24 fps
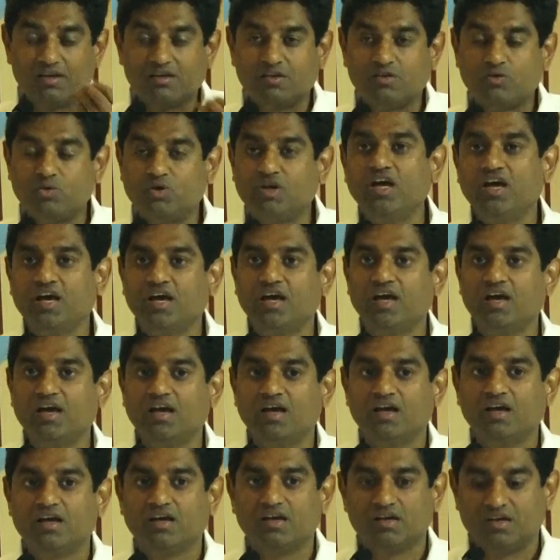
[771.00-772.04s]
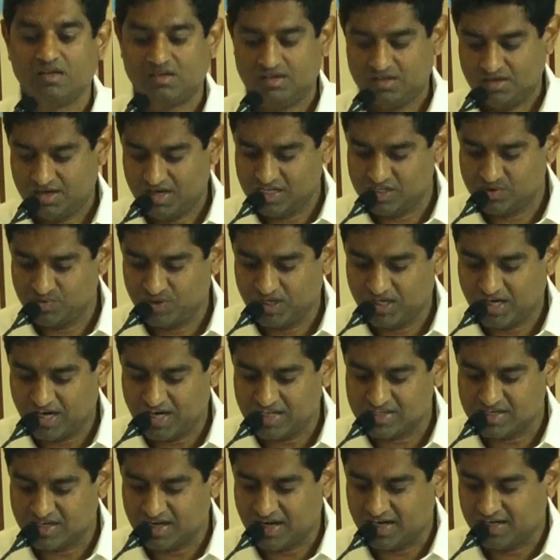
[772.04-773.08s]
Today, as
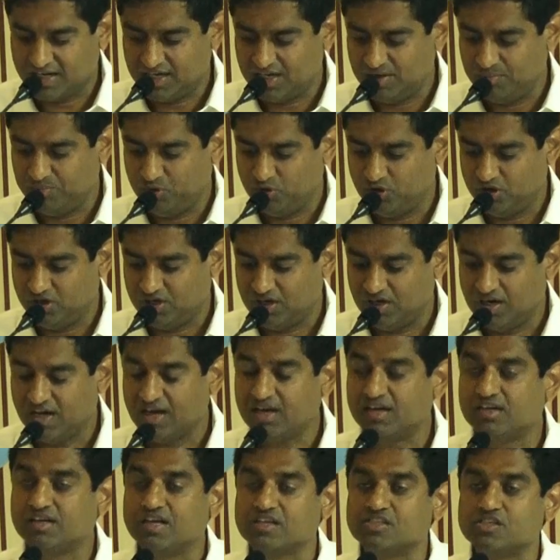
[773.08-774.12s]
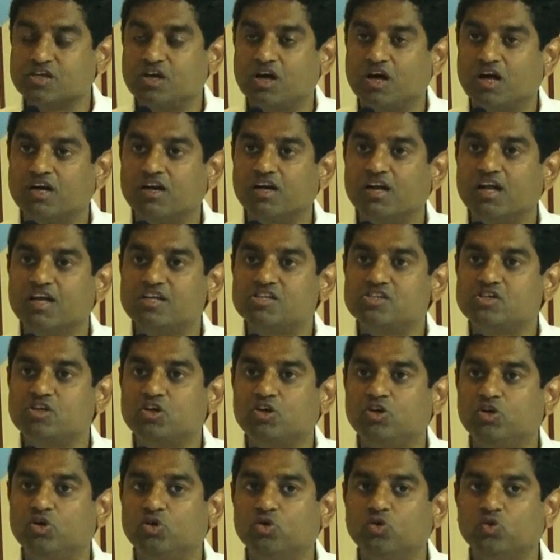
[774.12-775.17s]
Vikas rightly put, luck has got less to
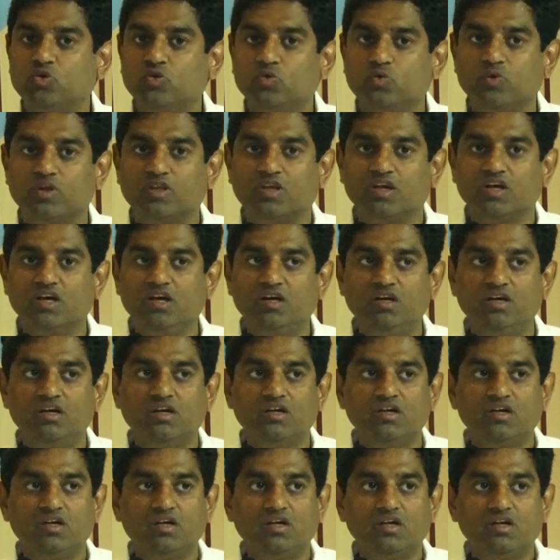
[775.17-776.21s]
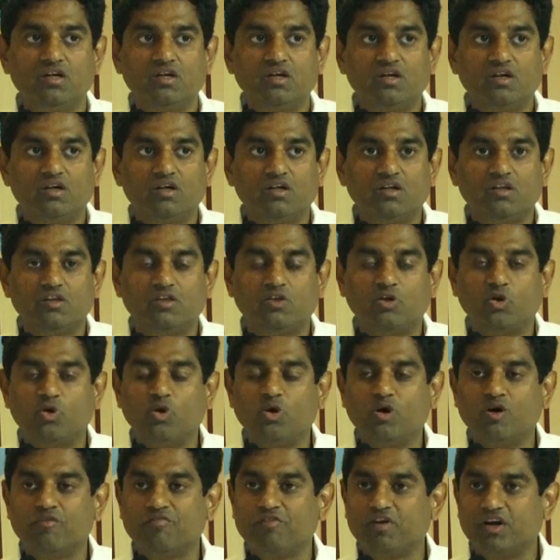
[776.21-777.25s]
do with the
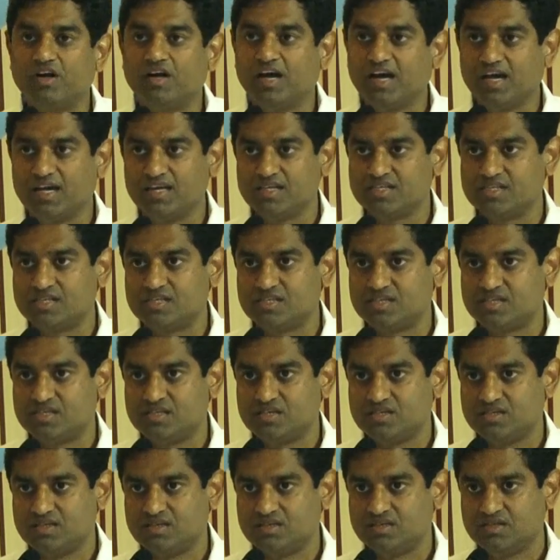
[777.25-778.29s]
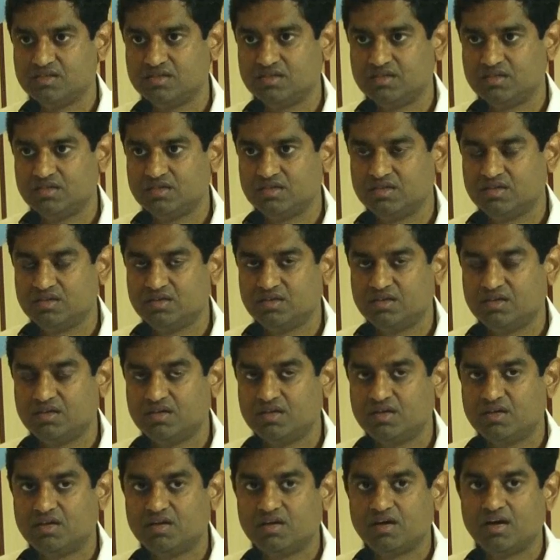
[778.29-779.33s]
throw of a dice
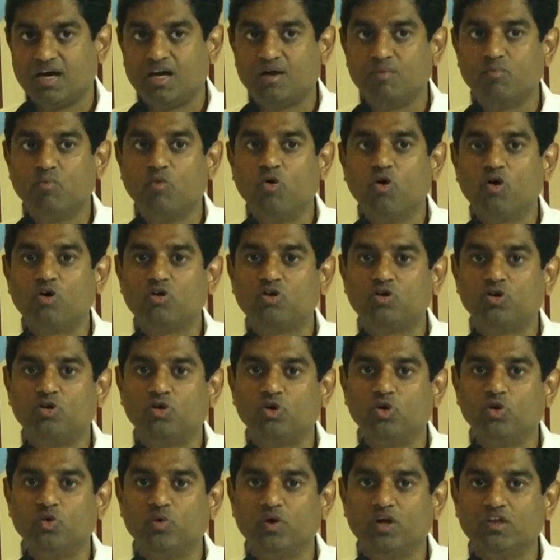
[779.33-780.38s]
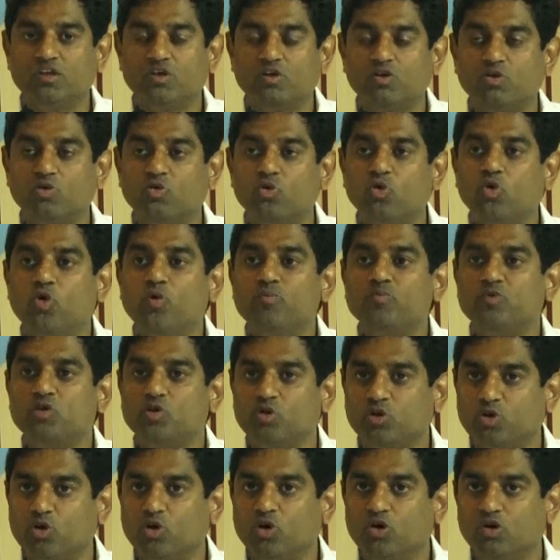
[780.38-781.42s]
and more to do with whom you
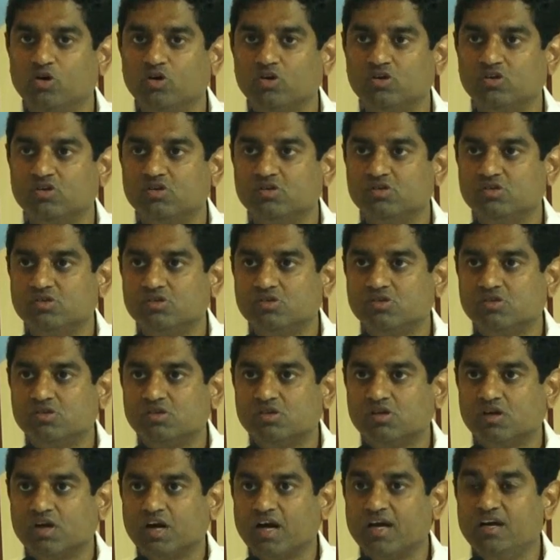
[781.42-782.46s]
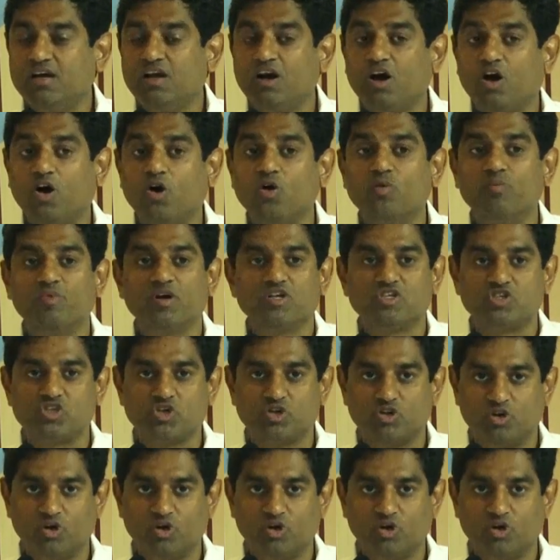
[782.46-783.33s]
know and how much you